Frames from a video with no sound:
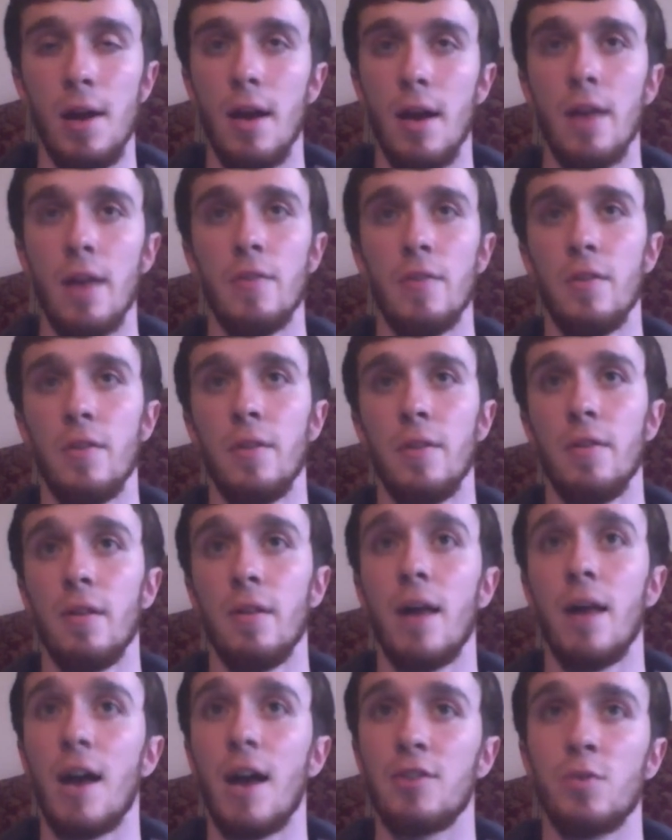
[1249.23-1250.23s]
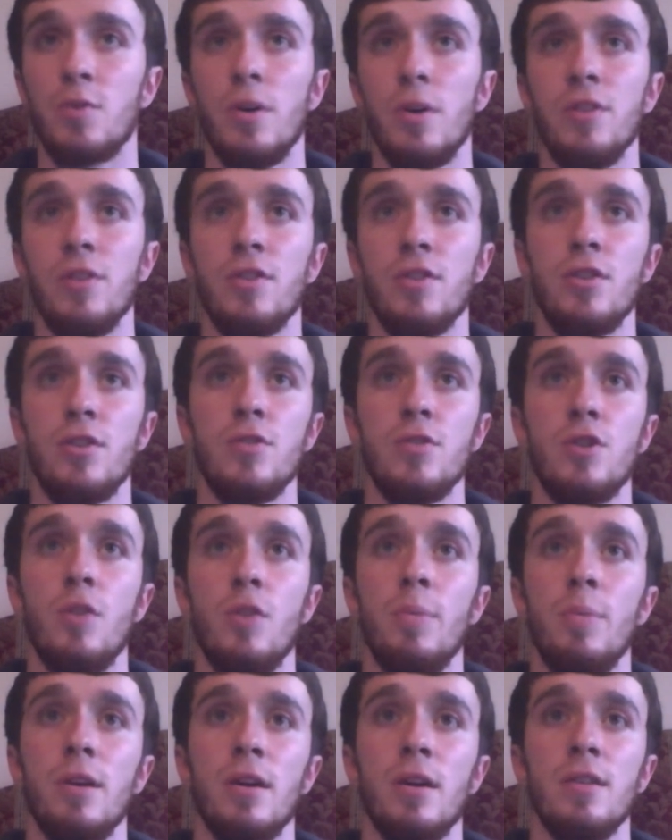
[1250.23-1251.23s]
And then the last ones are
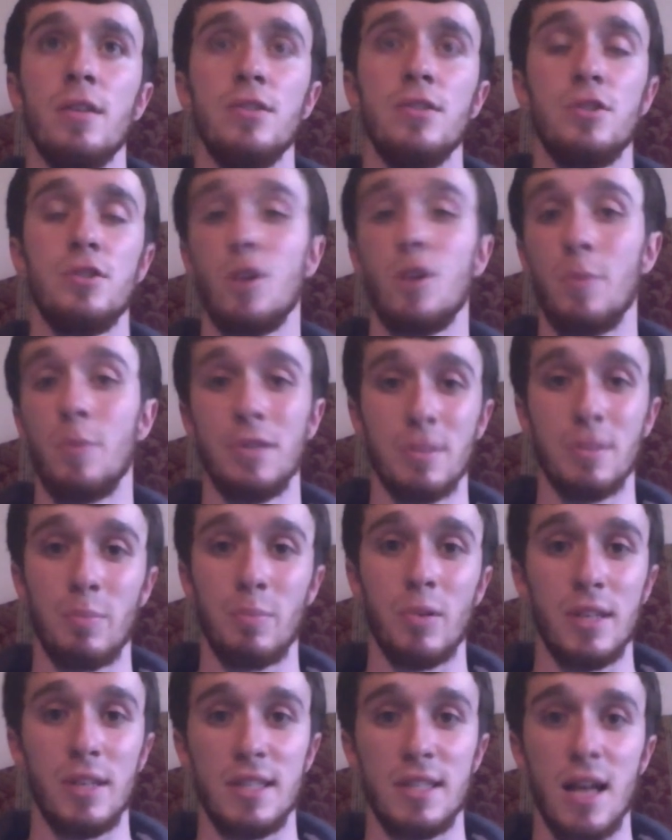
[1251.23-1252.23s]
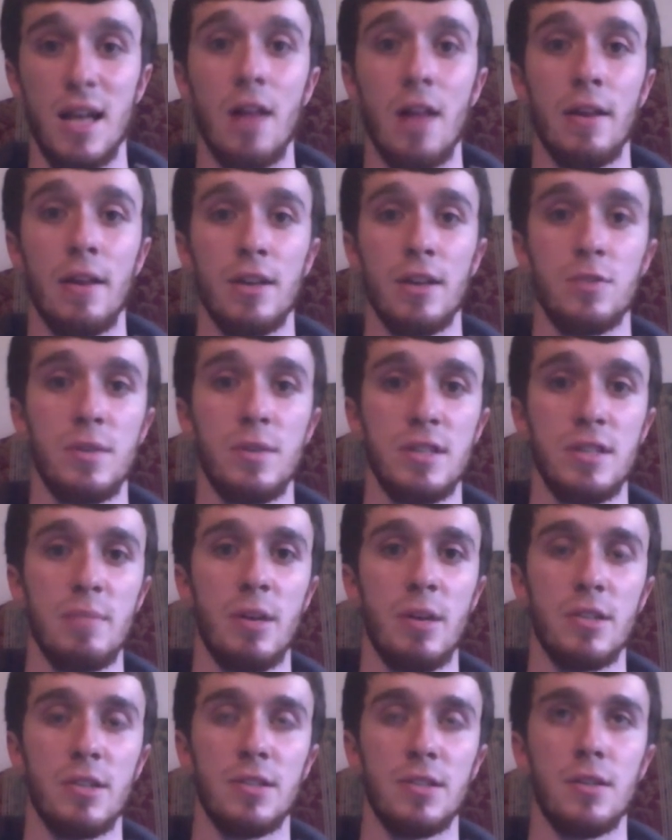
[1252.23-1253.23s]
Utopia, because Utopia is a pretty solid XYZ
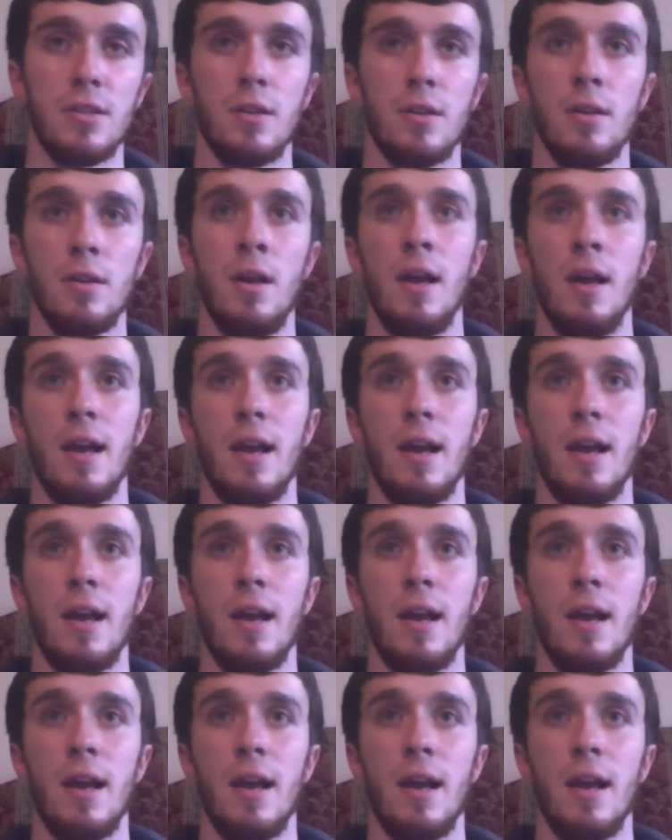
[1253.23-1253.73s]
monster,